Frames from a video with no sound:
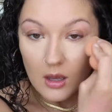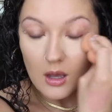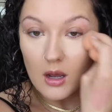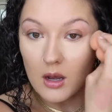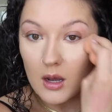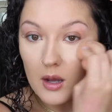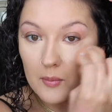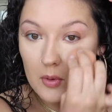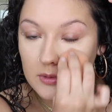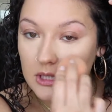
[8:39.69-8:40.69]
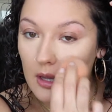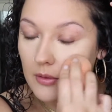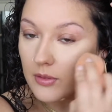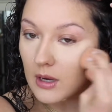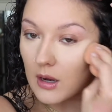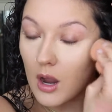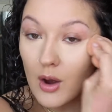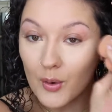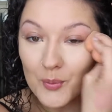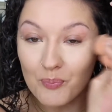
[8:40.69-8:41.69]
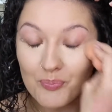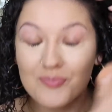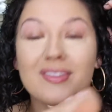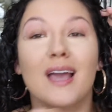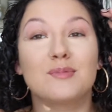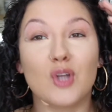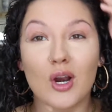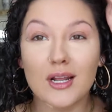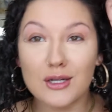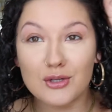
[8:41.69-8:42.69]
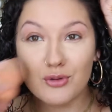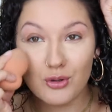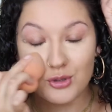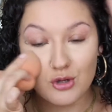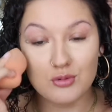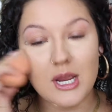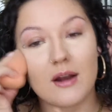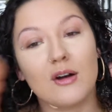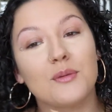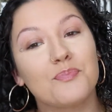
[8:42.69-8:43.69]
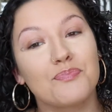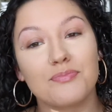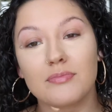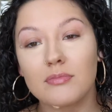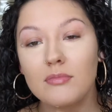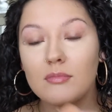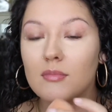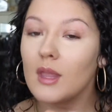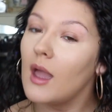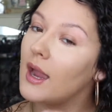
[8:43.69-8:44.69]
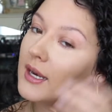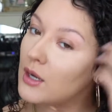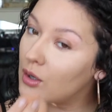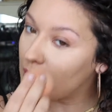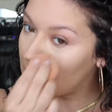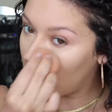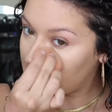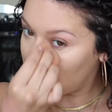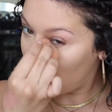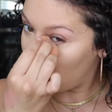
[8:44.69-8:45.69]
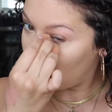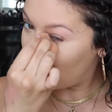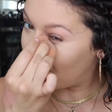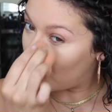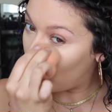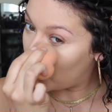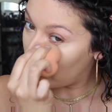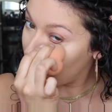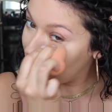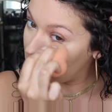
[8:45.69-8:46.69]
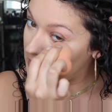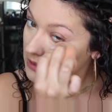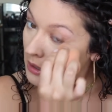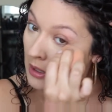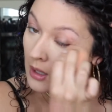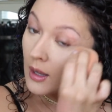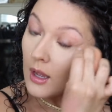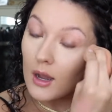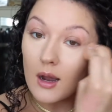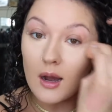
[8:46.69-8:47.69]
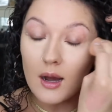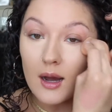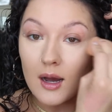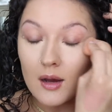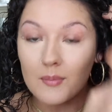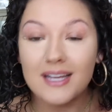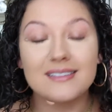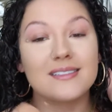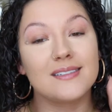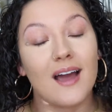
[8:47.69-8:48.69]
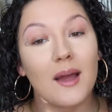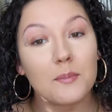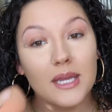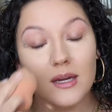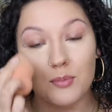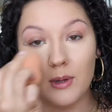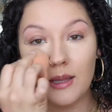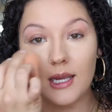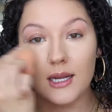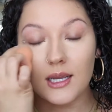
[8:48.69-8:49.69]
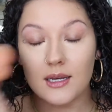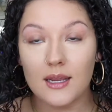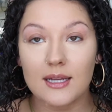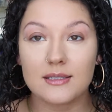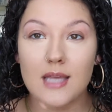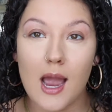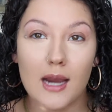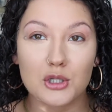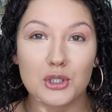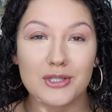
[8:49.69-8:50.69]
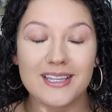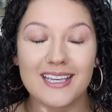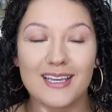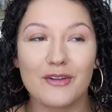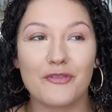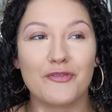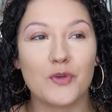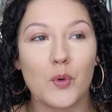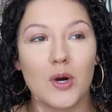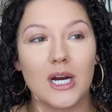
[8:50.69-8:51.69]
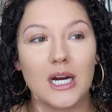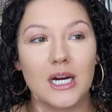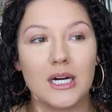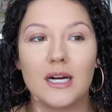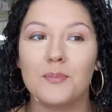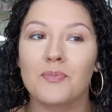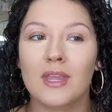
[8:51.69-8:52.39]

What was the other thing? Oh, I'm starting a new YouTube channel. I know, you guys are probably like, what do you mean? It's not makeup related. It's actually for